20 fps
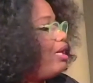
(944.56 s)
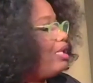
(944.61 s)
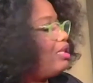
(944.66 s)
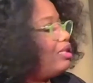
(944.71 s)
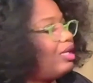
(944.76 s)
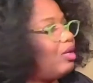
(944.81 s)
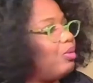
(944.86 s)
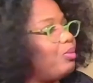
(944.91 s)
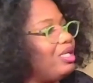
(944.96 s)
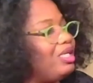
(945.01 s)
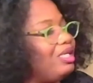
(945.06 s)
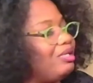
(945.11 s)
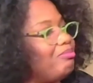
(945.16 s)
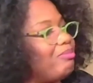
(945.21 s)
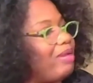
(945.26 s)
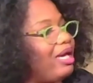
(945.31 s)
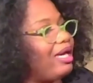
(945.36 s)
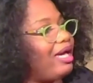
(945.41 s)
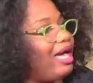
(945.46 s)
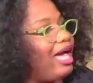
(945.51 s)
thing, and we
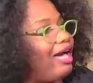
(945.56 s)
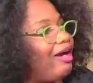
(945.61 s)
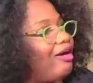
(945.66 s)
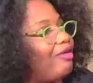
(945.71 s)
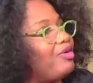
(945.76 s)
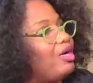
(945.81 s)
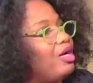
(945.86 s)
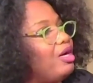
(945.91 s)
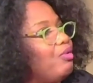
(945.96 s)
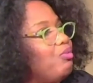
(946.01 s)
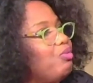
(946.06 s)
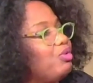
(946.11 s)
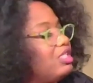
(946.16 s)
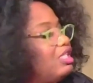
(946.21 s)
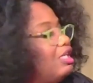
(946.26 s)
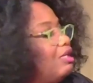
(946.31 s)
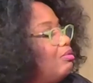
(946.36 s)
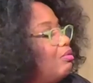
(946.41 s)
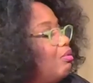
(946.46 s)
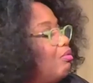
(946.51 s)
didn't
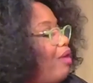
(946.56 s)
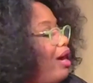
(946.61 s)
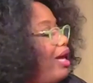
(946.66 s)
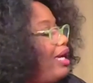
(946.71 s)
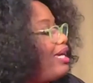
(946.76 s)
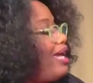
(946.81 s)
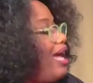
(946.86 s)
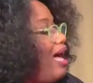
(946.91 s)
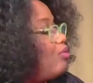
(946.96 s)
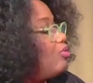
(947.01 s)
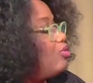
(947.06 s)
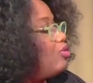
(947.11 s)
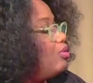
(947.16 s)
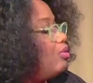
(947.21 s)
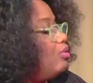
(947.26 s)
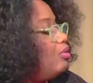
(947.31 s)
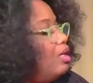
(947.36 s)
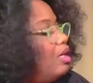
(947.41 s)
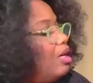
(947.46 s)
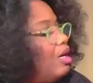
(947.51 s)
receive the right
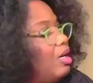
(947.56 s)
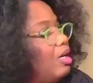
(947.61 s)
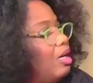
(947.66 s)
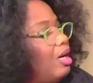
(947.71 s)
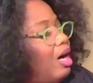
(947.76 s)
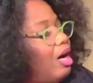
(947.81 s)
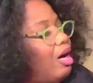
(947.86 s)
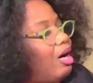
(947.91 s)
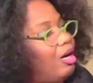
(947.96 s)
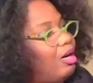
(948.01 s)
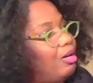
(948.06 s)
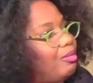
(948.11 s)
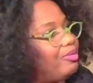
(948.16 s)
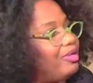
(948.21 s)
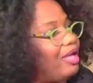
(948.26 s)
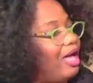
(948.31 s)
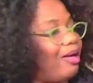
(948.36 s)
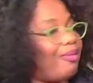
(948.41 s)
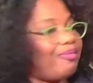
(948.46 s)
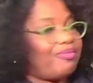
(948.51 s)
counsel.
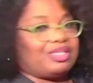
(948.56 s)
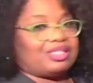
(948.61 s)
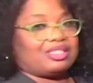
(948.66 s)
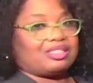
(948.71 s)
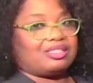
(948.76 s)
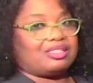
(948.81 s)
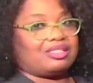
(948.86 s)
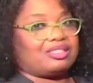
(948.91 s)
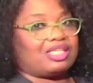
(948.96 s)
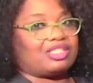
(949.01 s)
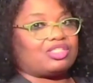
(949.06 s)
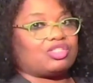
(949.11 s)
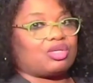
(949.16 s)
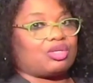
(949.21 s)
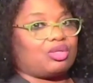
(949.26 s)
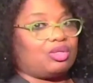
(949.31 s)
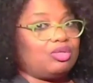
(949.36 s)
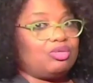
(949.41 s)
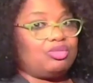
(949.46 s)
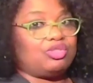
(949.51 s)
Now this is
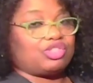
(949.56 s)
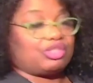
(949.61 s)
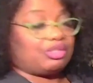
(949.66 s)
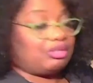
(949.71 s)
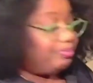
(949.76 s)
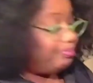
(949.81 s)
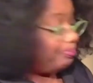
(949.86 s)
exclusion.